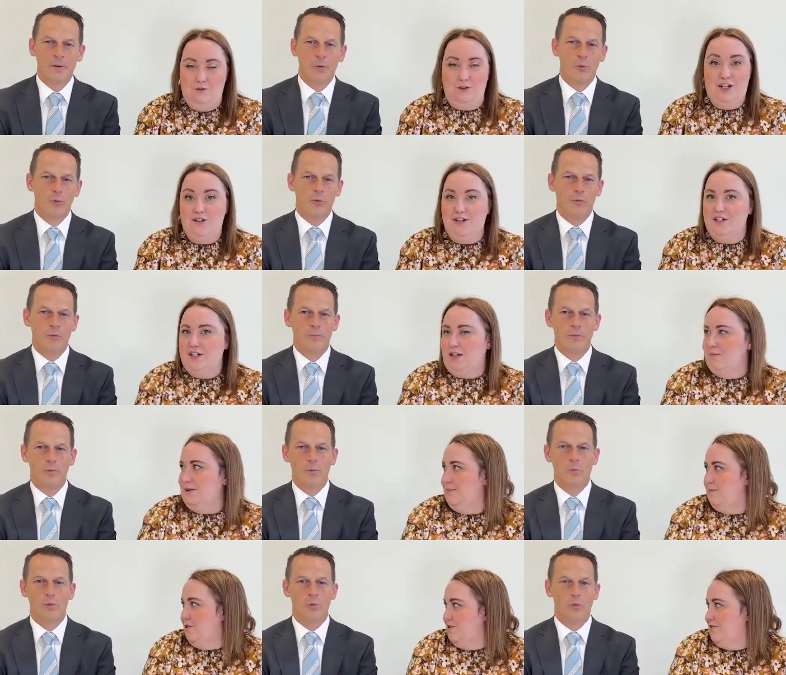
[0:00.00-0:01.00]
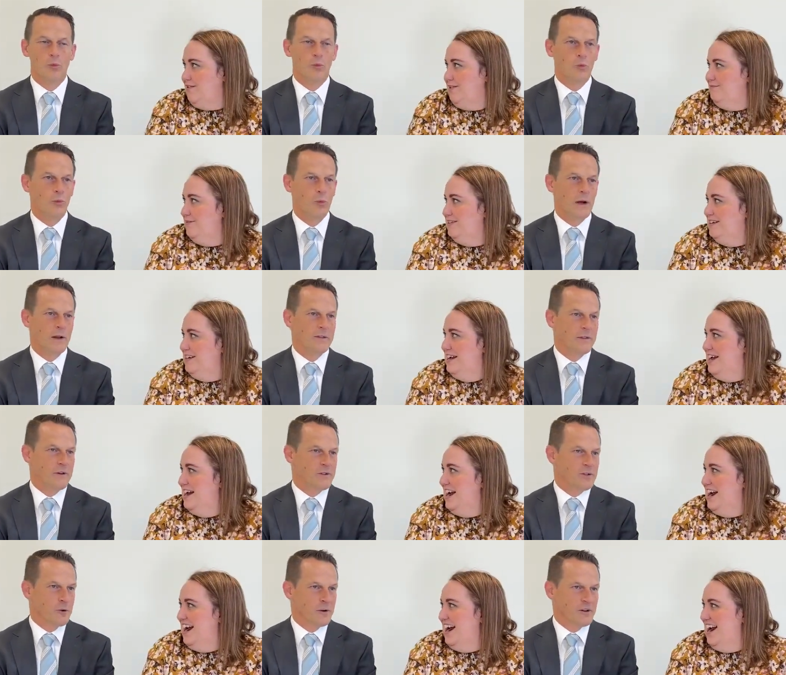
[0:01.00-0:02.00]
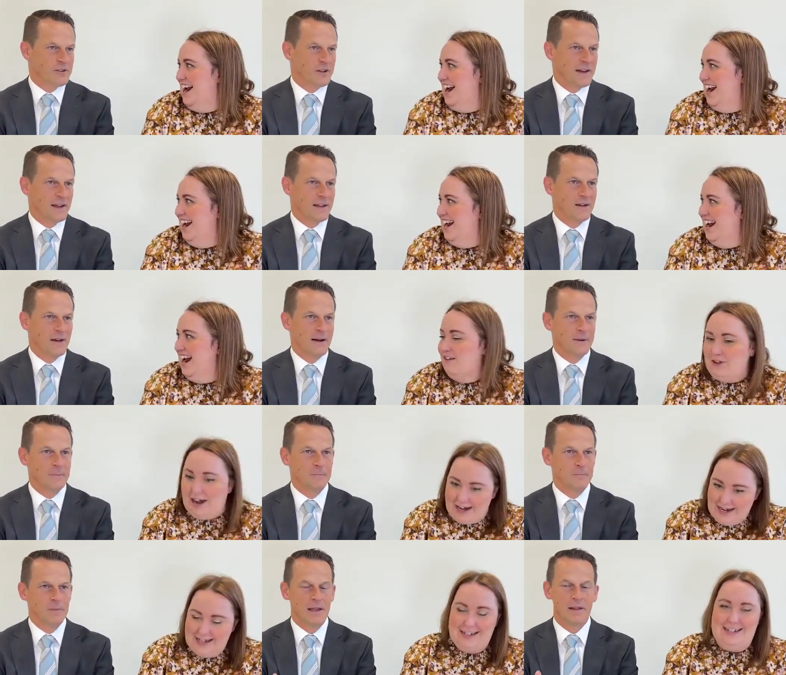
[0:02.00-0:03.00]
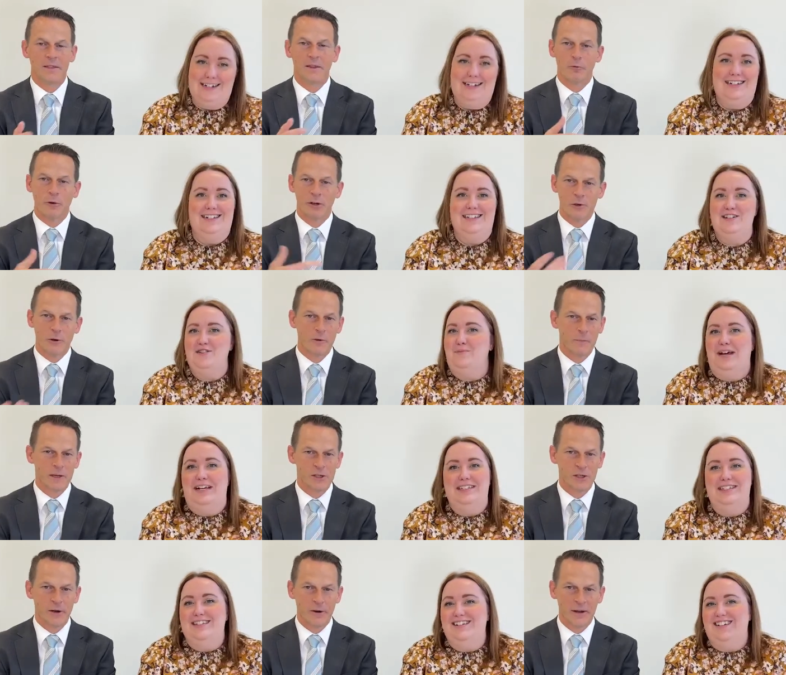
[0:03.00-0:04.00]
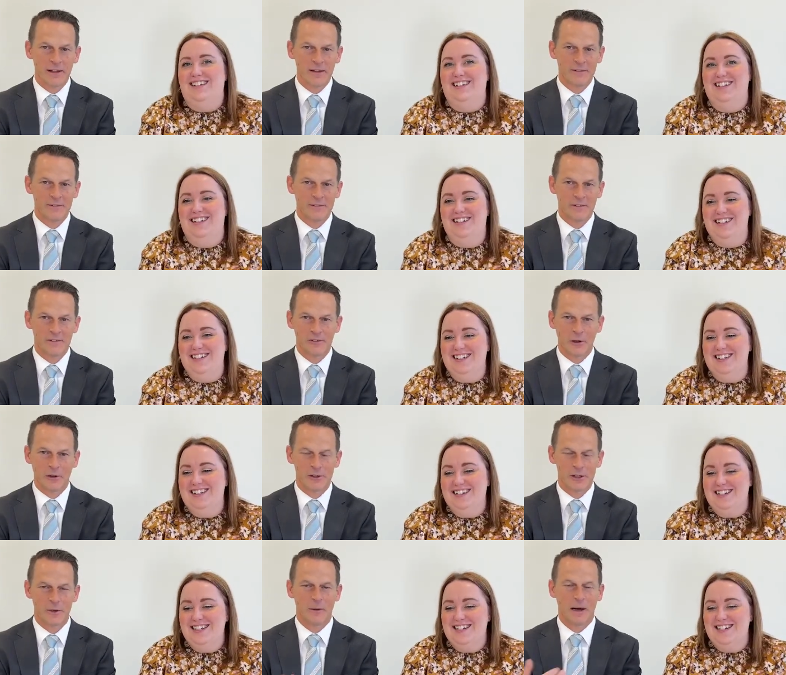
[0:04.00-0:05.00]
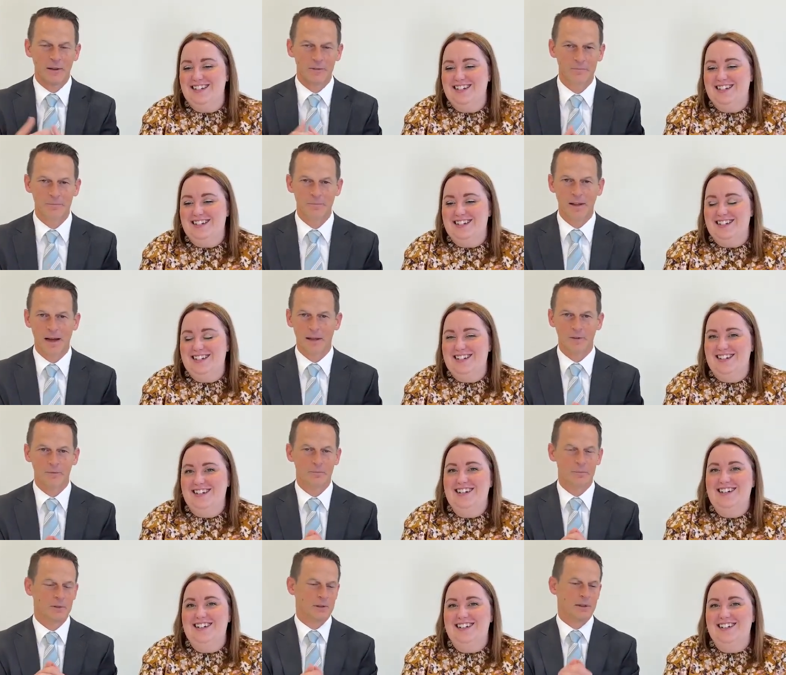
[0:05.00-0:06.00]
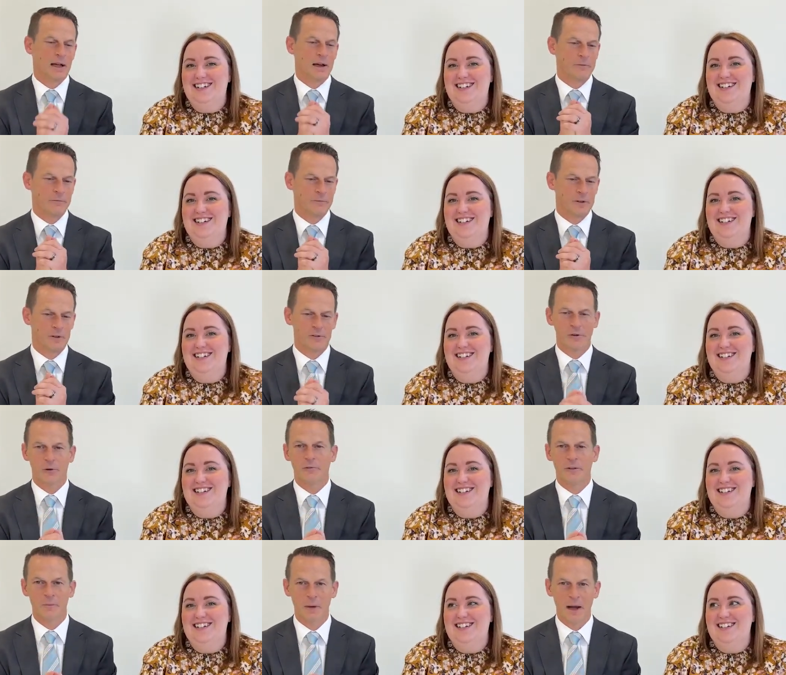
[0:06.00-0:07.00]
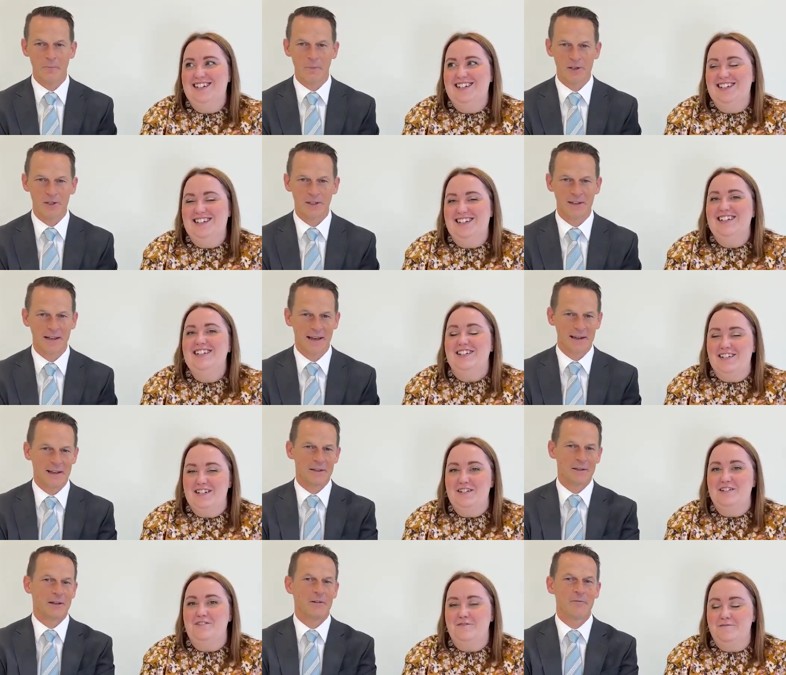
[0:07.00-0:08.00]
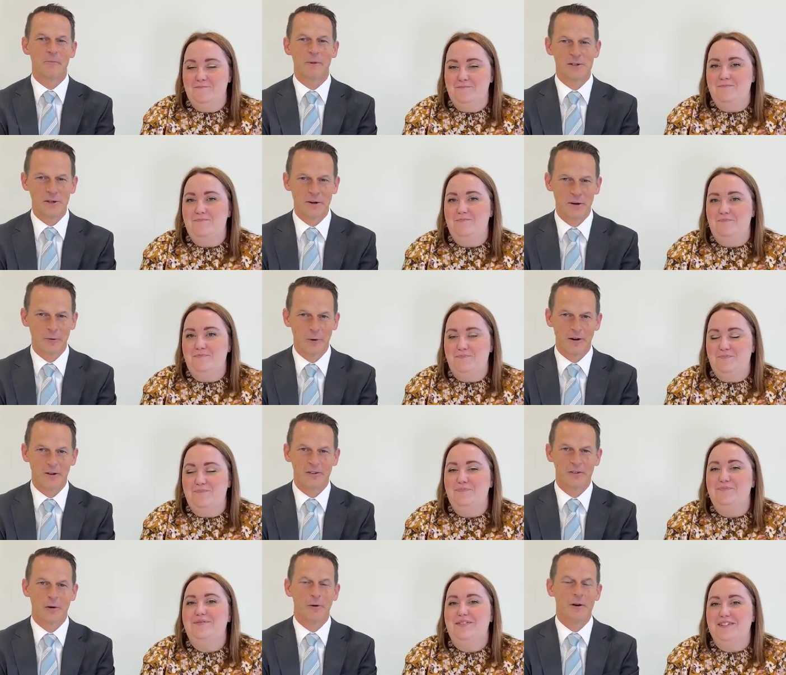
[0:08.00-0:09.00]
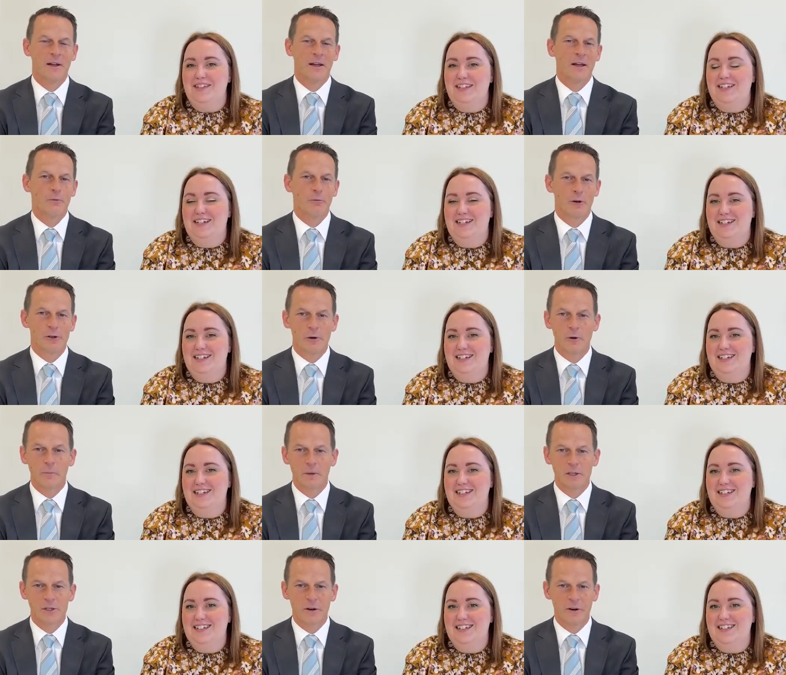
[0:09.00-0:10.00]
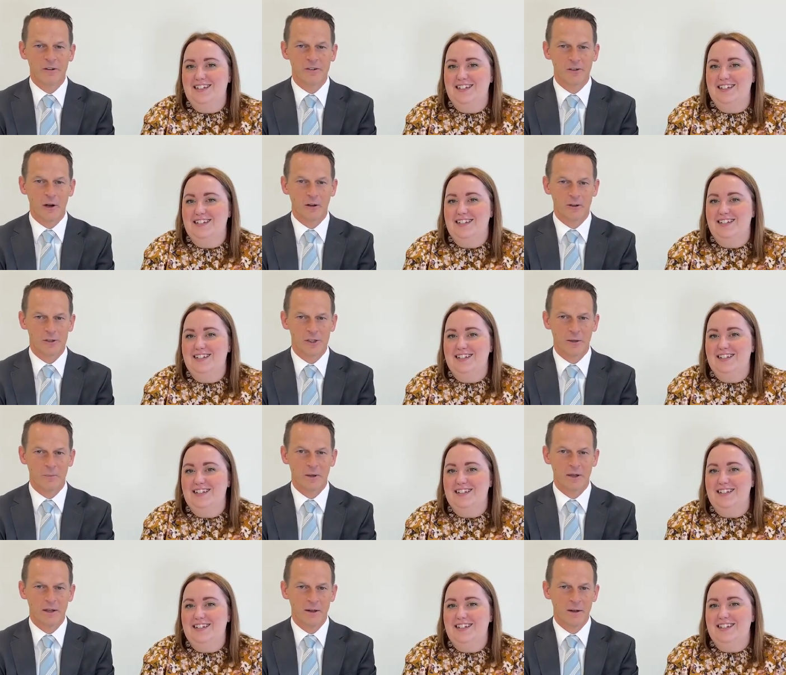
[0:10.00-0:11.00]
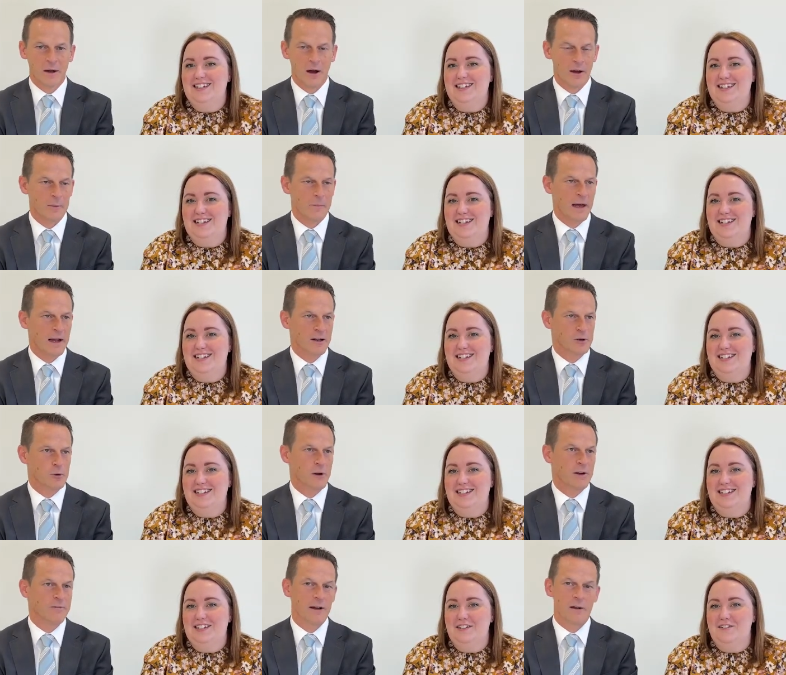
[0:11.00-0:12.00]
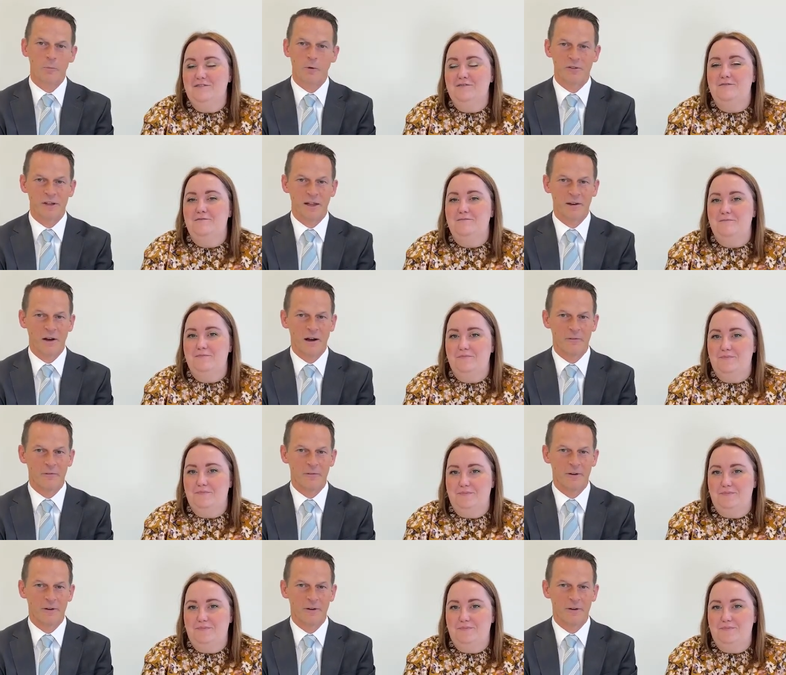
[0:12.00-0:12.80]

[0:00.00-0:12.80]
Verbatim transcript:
Speaker 1: or you can talk about both of them.
Speaker 2: Well, they're so exciting. Um, right? The Return Missionary Scholarship. I, I loved serving my mission and I love missionary work. So, Return Missionary Scholarship, automatic 25% off,